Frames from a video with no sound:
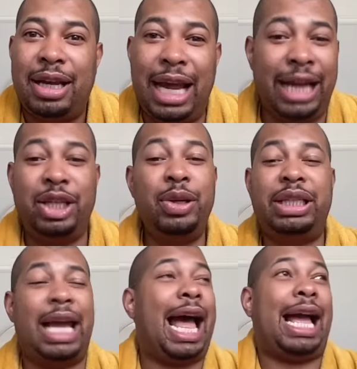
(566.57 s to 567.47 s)
And you
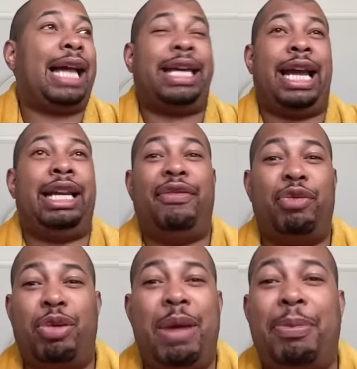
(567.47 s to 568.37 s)
said, I can't
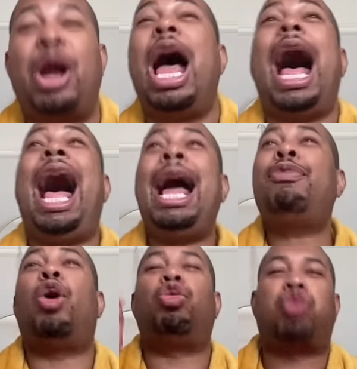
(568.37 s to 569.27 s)
even remember. I
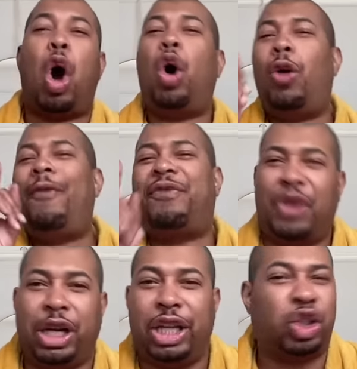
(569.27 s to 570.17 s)
will roll
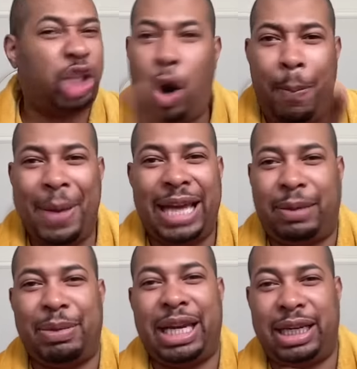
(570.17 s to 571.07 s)
footage. Don't
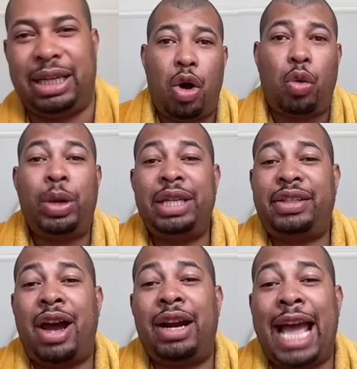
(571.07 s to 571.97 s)
make me. We
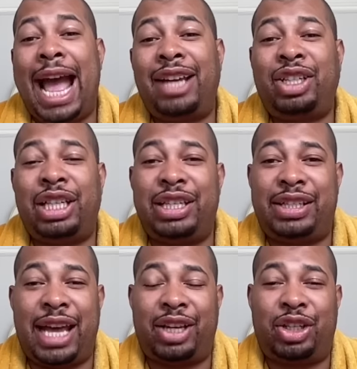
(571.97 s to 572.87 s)
start Ashley's
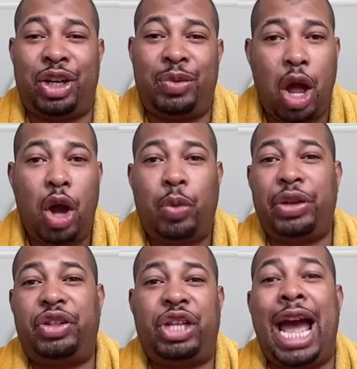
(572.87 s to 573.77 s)
section
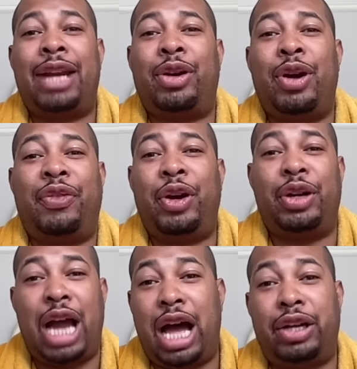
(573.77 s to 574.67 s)
with chatter of her
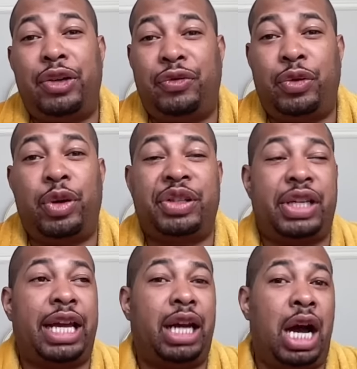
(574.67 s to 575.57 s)
non-divorce.
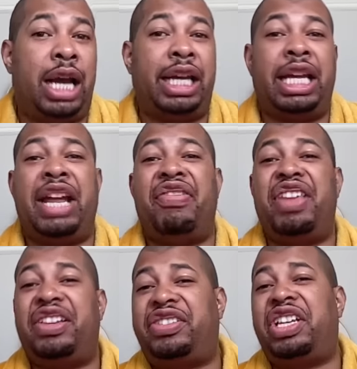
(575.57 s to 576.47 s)
And honey, in
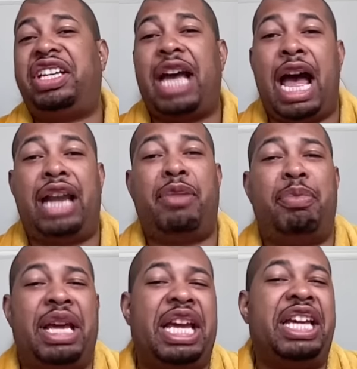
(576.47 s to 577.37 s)
this
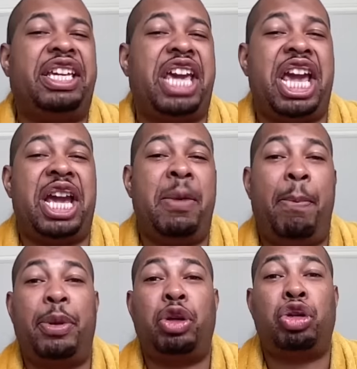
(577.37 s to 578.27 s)
economy,
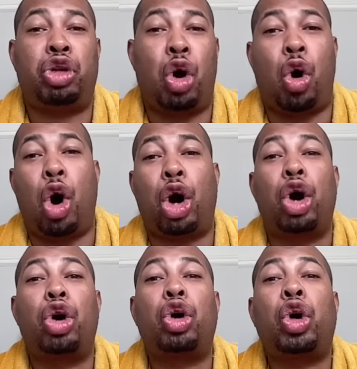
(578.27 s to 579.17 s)
keep
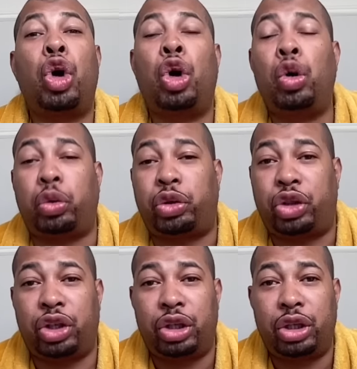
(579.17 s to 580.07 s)
your coot.